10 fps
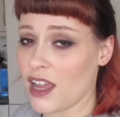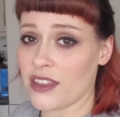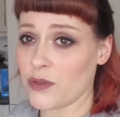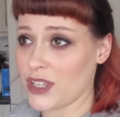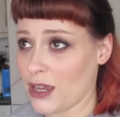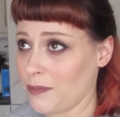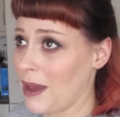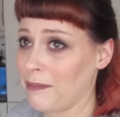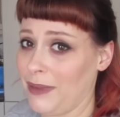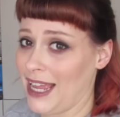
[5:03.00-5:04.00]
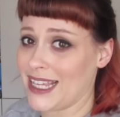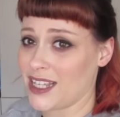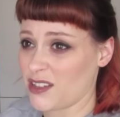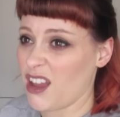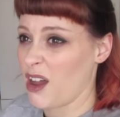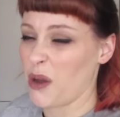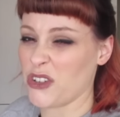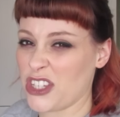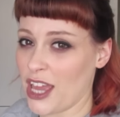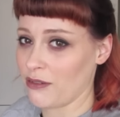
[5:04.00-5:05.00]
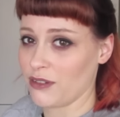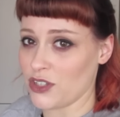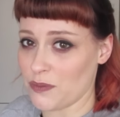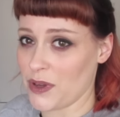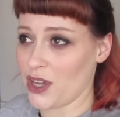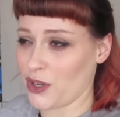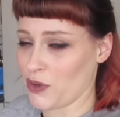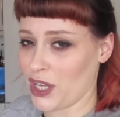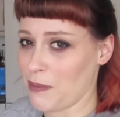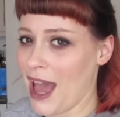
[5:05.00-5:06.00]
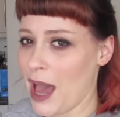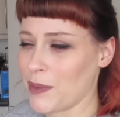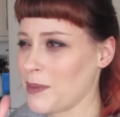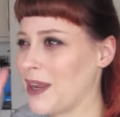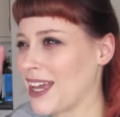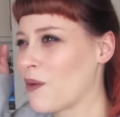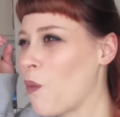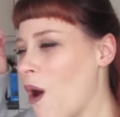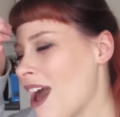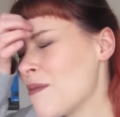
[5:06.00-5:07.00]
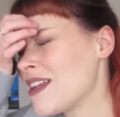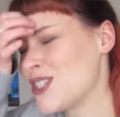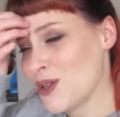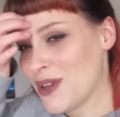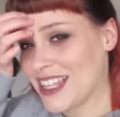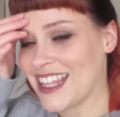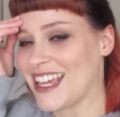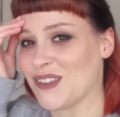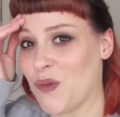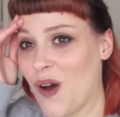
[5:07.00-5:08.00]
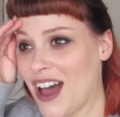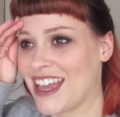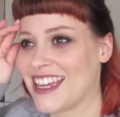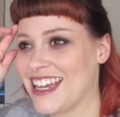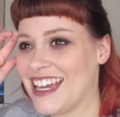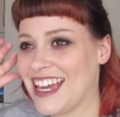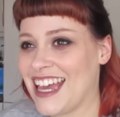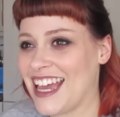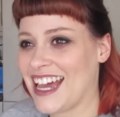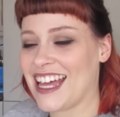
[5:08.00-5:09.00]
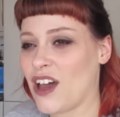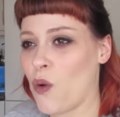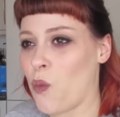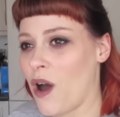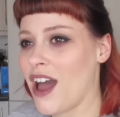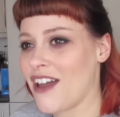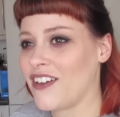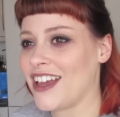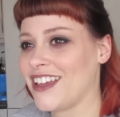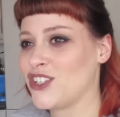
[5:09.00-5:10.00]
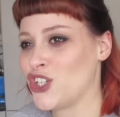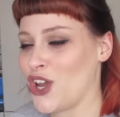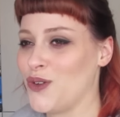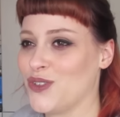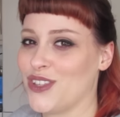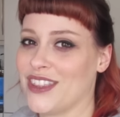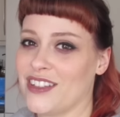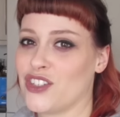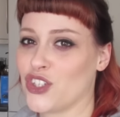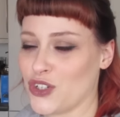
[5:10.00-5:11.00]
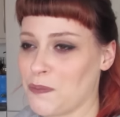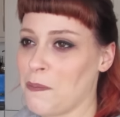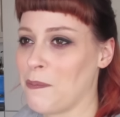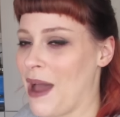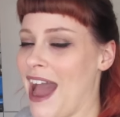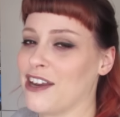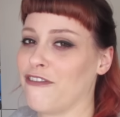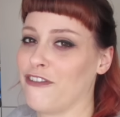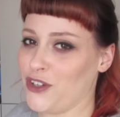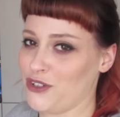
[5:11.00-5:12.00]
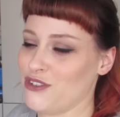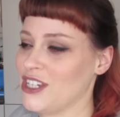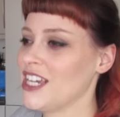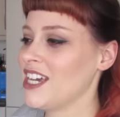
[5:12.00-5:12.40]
like there was a kebab place and I was like, oh, I'll just get there's a burger and kebab. And I'm like, why am I doing this? Why, why have I chosen such bad food?